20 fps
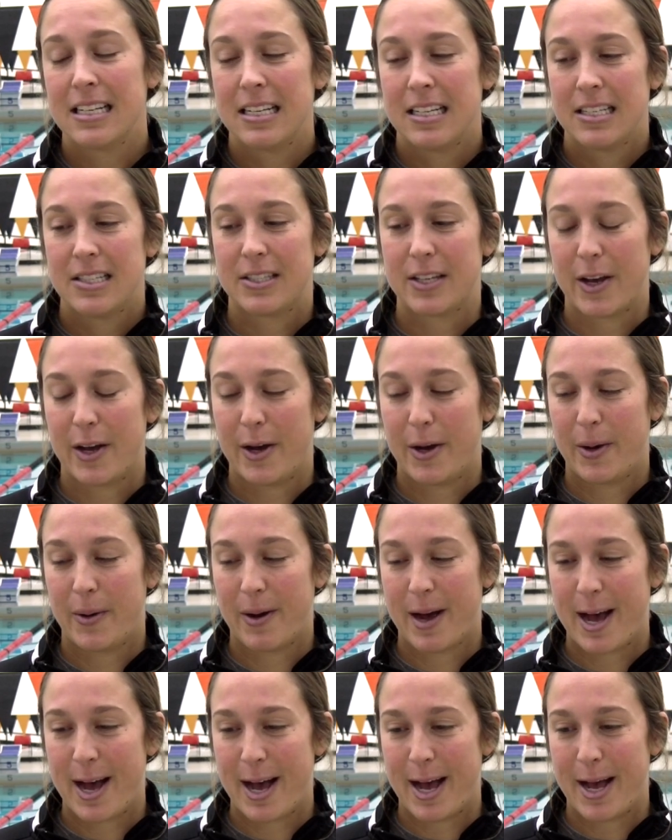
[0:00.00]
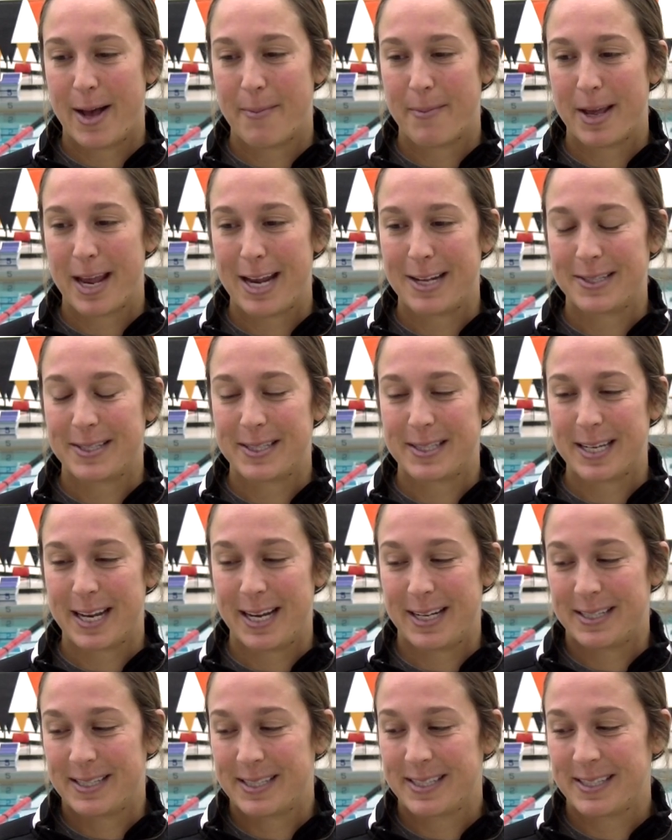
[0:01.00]
So um, it's,
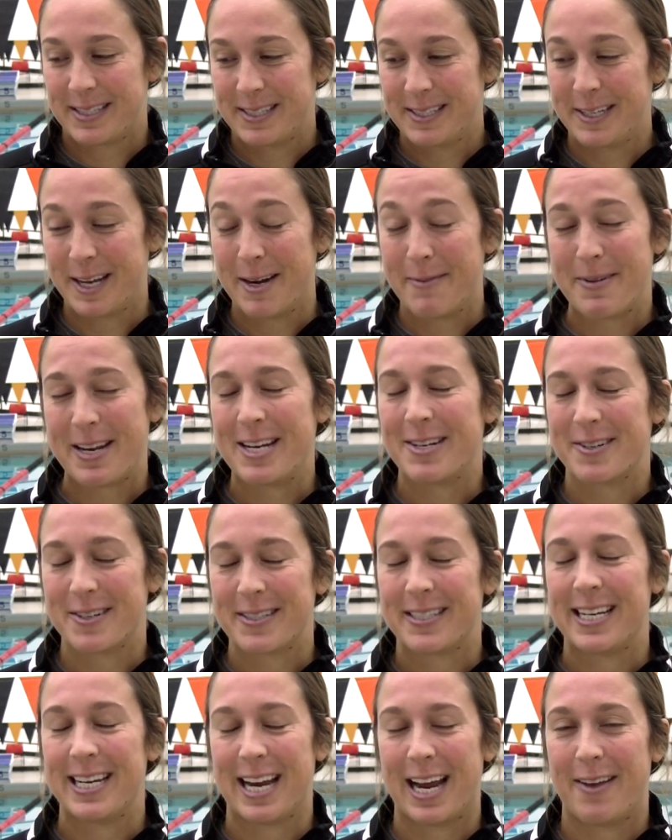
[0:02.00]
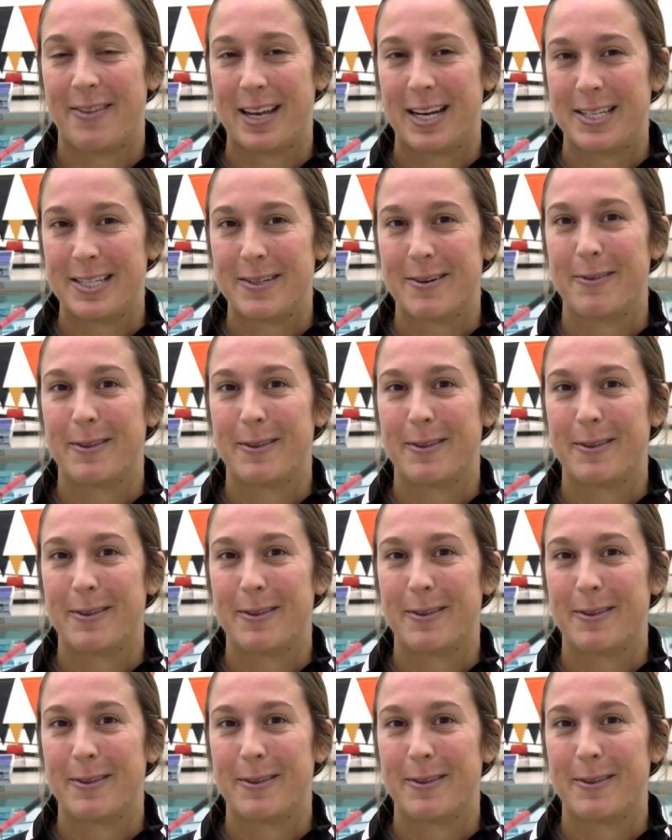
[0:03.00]
it's going to be interesting how they do.